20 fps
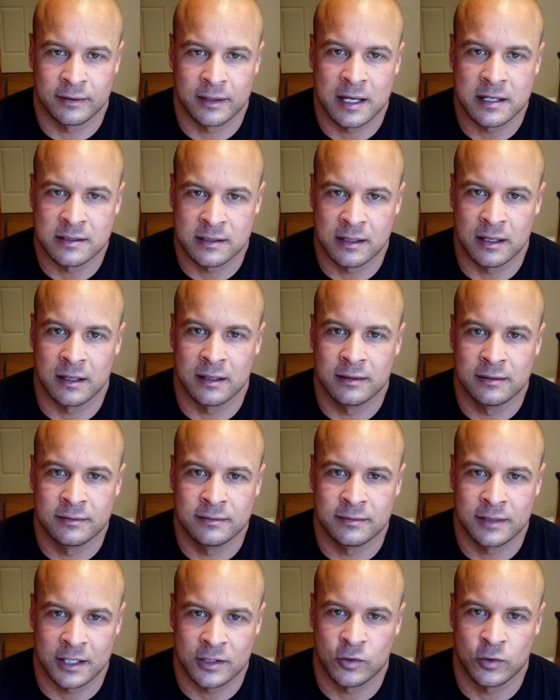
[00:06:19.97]
That's it.
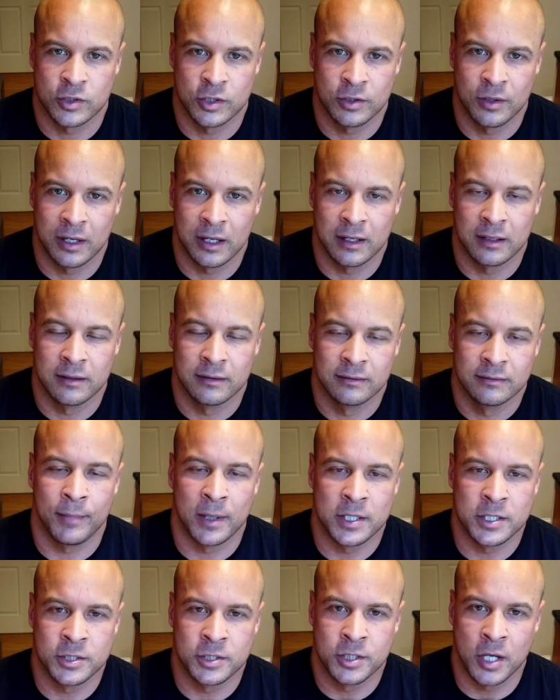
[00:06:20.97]
That's what you need.
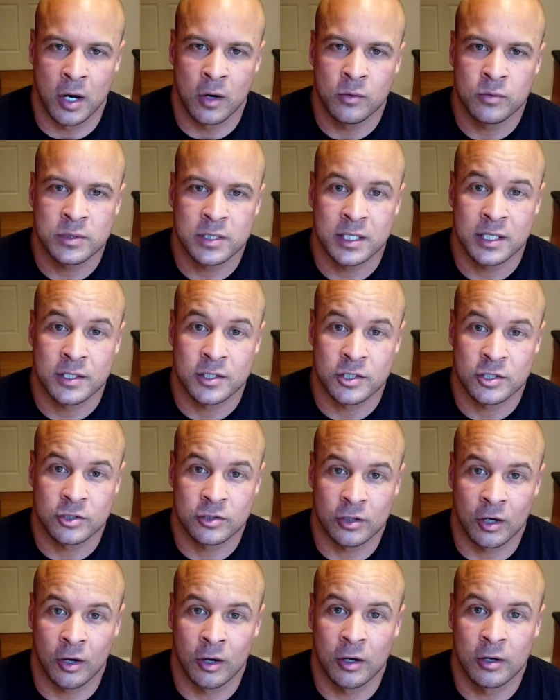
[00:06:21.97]
But don't
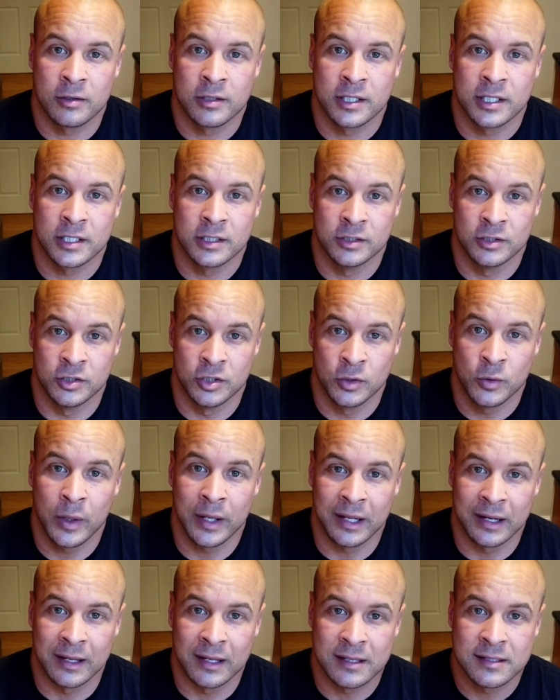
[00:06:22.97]
start
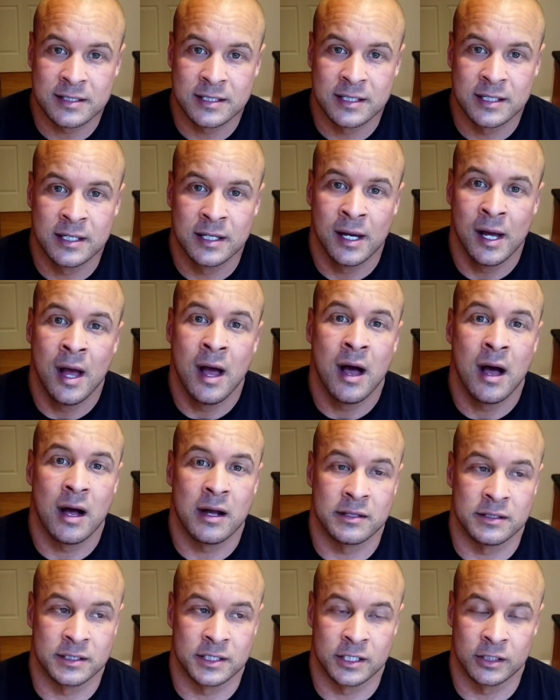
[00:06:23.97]
doing it
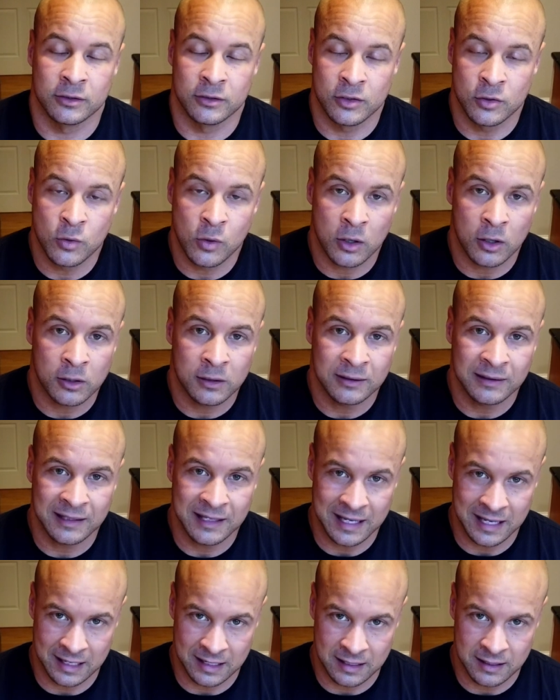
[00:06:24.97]
until you are
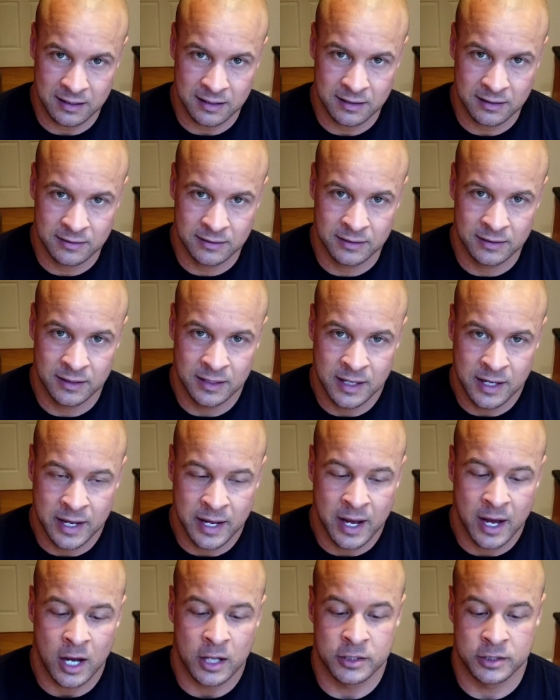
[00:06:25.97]
lean,
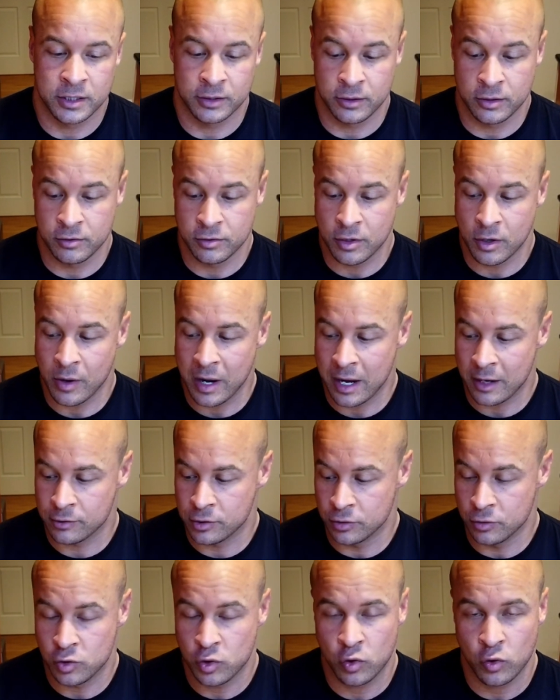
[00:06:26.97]
until you know how
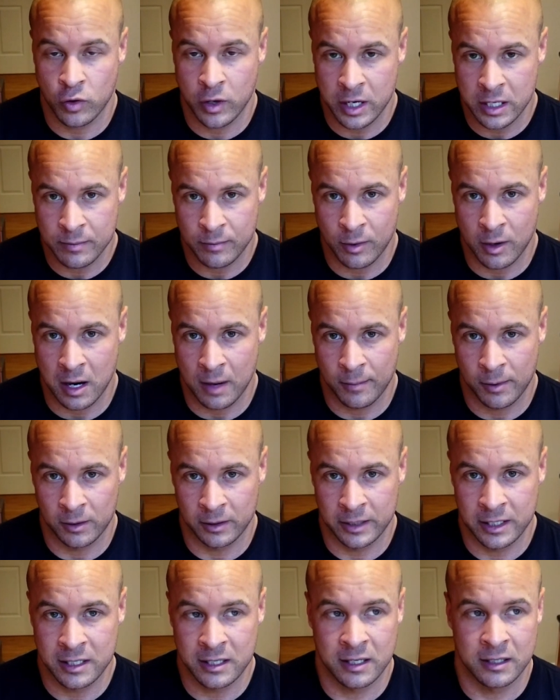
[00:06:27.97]
to train
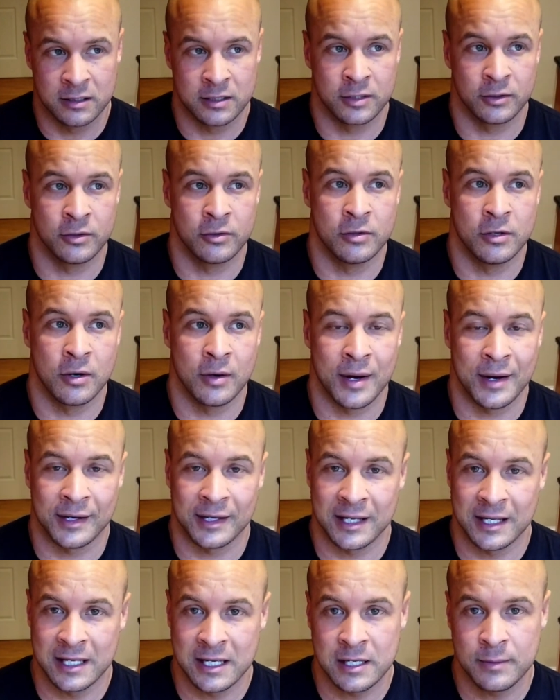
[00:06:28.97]
properly, until you know how
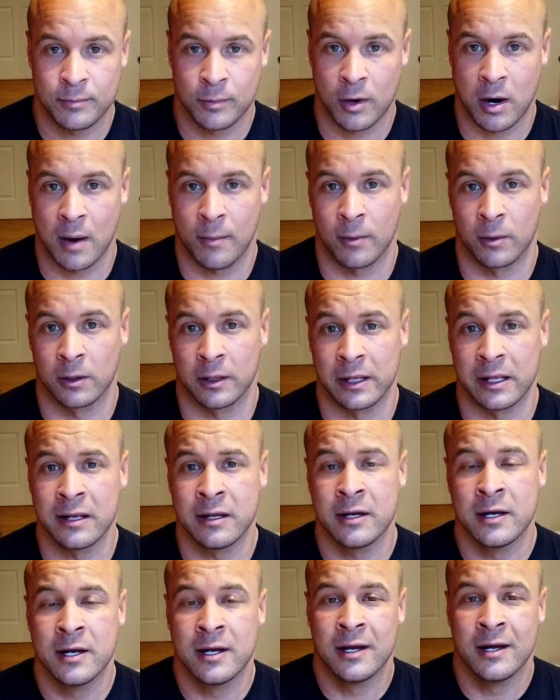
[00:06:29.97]
to eat
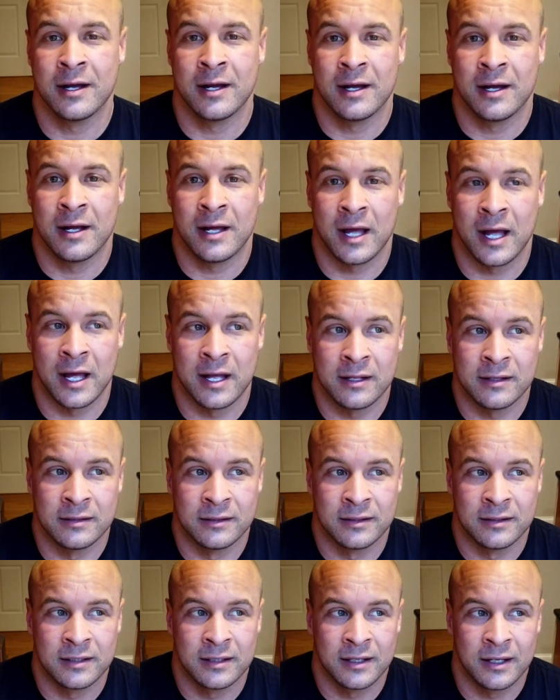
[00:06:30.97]
properly,
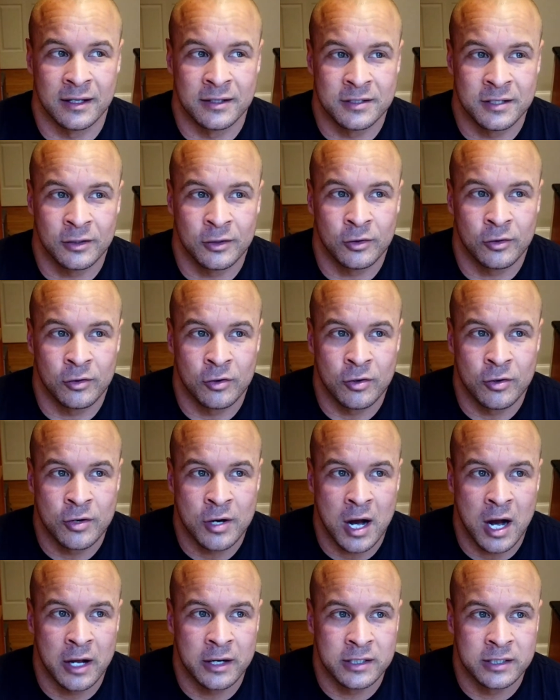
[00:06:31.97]
and until you're
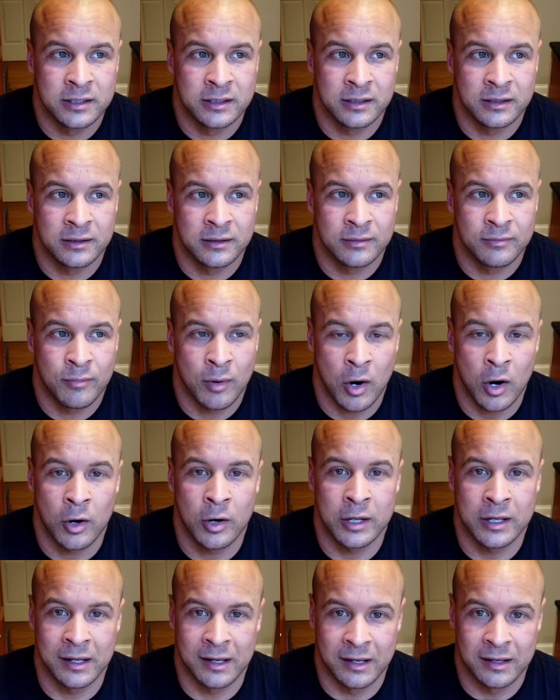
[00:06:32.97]
not
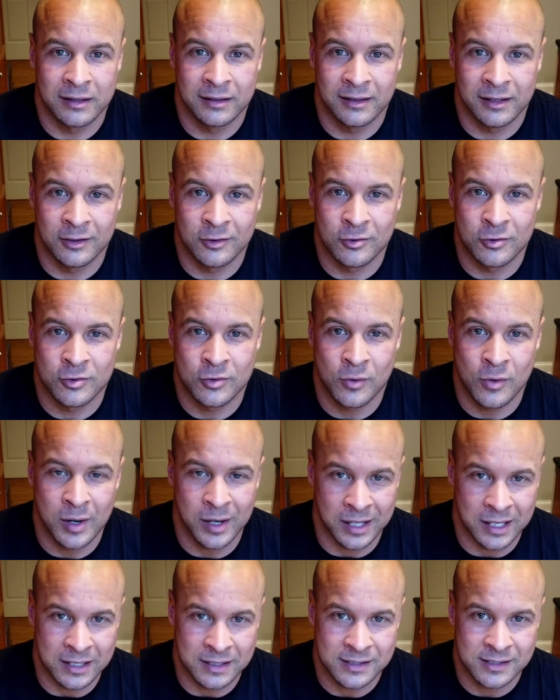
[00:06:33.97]
partying in your
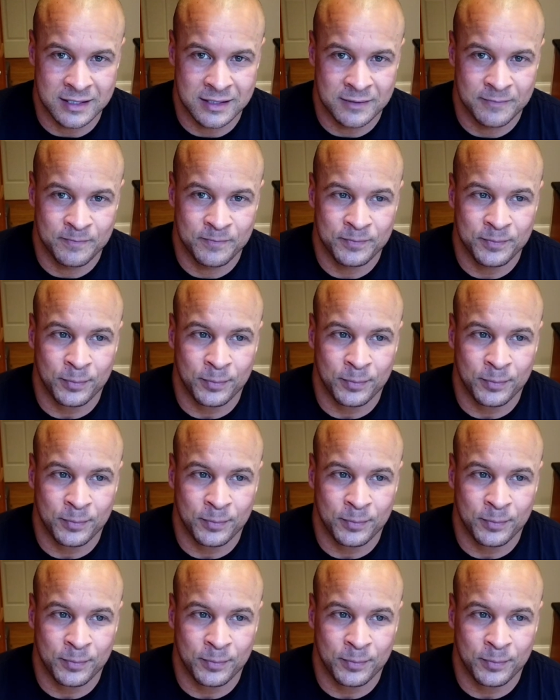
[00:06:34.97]
20s,